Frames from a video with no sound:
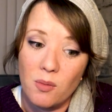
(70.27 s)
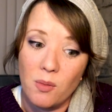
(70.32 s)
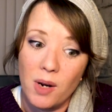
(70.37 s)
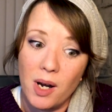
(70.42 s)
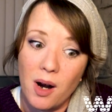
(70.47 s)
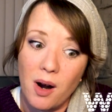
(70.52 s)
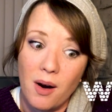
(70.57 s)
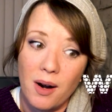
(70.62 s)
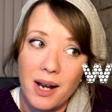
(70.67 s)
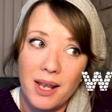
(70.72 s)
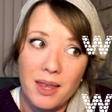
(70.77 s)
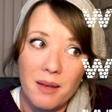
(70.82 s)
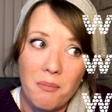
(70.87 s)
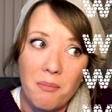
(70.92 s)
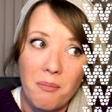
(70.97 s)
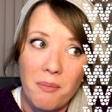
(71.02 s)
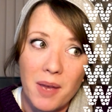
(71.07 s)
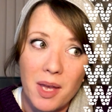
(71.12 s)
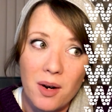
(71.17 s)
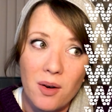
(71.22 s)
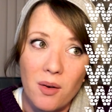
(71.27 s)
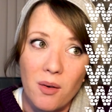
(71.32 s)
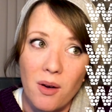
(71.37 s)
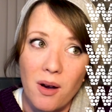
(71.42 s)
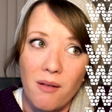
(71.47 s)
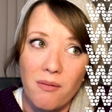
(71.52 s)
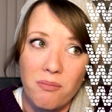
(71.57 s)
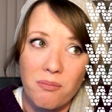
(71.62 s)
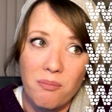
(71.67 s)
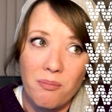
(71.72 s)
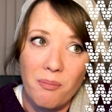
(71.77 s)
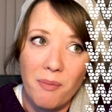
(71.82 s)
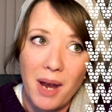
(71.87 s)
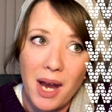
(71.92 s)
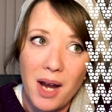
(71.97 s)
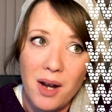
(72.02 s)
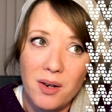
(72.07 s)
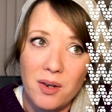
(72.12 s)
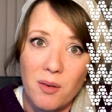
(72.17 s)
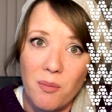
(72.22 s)
We are in the middle of
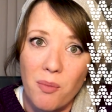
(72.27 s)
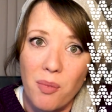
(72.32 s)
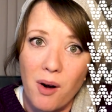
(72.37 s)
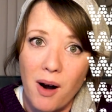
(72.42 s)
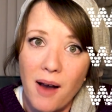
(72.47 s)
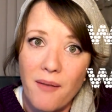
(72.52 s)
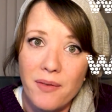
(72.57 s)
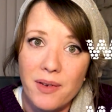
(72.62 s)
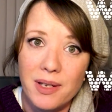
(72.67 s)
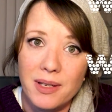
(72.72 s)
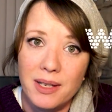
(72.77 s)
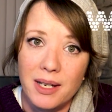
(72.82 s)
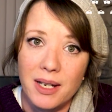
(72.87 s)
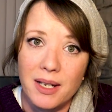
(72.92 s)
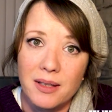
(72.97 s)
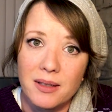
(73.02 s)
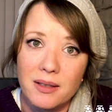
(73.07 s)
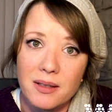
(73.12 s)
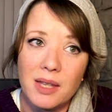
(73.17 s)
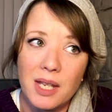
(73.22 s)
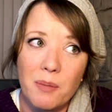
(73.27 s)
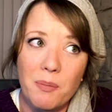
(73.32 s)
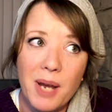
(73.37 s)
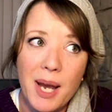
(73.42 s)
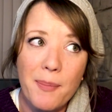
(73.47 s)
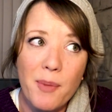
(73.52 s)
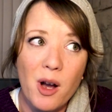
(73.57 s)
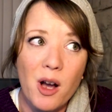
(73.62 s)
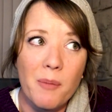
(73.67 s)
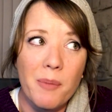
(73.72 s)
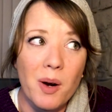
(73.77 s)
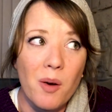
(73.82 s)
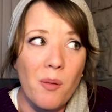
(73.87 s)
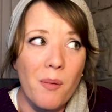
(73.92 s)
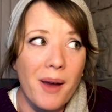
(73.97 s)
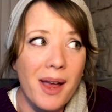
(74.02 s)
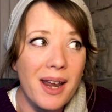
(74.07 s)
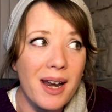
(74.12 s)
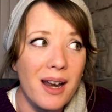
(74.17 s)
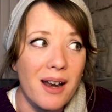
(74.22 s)
major prophecies that people have been
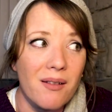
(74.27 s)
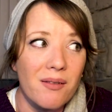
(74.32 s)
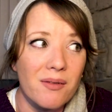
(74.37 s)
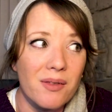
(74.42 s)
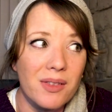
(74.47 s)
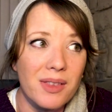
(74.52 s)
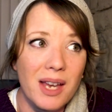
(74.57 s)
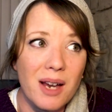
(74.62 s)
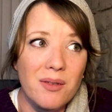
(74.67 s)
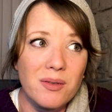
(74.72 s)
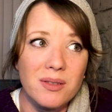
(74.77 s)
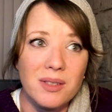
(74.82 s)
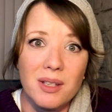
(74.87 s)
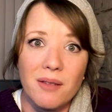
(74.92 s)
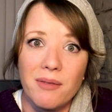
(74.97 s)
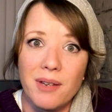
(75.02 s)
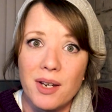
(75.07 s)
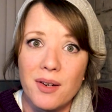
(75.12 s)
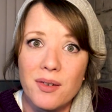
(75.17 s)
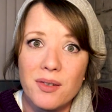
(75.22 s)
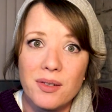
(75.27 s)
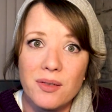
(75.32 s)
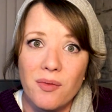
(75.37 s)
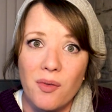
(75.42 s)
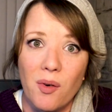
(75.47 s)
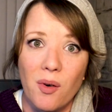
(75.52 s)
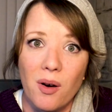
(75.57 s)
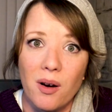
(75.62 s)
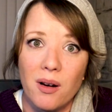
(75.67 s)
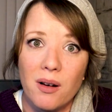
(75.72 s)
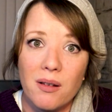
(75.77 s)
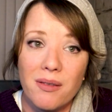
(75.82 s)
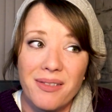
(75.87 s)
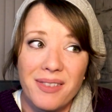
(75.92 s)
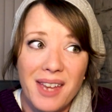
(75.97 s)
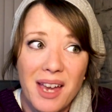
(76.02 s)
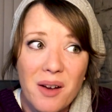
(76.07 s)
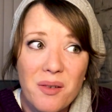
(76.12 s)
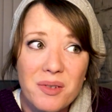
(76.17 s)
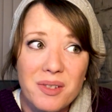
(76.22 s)
waiting for thousands of years for.
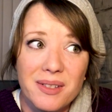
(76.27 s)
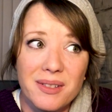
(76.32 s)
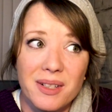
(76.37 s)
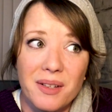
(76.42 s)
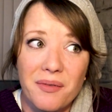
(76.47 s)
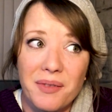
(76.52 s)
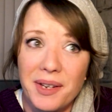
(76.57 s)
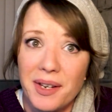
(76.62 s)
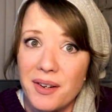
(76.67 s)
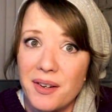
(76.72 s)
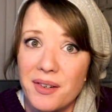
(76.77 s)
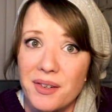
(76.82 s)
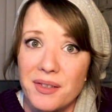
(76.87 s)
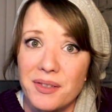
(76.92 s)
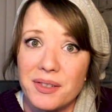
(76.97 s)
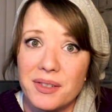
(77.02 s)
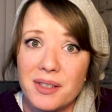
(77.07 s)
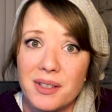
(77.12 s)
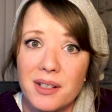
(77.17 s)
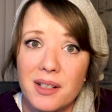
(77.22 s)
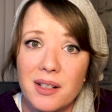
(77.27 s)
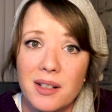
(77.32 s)
Thousands of years.